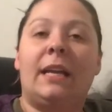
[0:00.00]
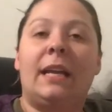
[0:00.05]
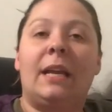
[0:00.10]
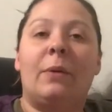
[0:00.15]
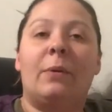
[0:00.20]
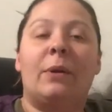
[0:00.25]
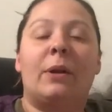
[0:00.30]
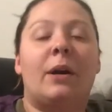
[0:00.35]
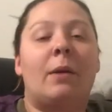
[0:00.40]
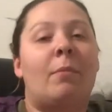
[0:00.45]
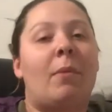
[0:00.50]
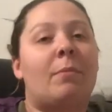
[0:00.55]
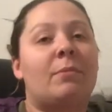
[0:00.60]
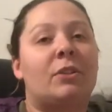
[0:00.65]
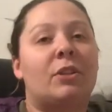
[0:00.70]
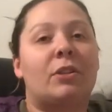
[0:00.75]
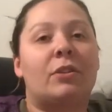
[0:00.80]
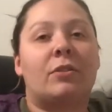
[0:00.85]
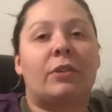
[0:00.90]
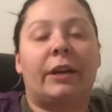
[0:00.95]
he would come up
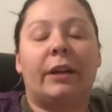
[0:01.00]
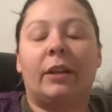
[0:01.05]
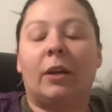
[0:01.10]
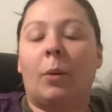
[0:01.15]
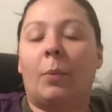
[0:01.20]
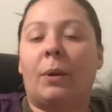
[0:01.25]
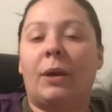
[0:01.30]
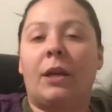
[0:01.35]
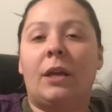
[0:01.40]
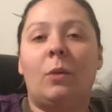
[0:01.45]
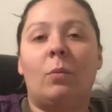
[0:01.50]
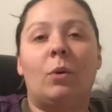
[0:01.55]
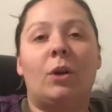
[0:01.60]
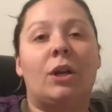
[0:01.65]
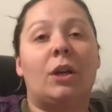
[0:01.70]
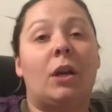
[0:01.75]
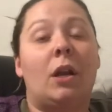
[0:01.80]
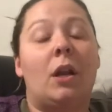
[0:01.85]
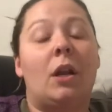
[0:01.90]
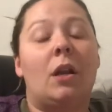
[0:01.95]
to the trailer, but he
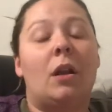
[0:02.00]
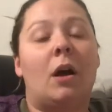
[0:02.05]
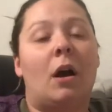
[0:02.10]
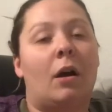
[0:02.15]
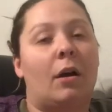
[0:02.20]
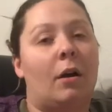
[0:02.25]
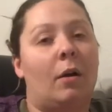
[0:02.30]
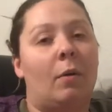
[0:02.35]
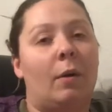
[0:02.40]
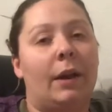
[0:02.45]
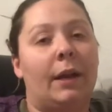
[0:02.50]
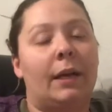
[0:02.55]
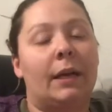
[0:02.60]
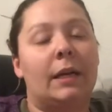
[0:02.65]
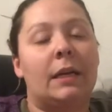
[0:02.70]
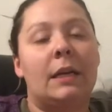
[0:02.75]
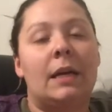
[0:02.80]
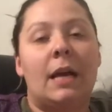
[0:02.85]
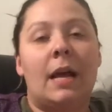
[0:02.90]
would not go in it.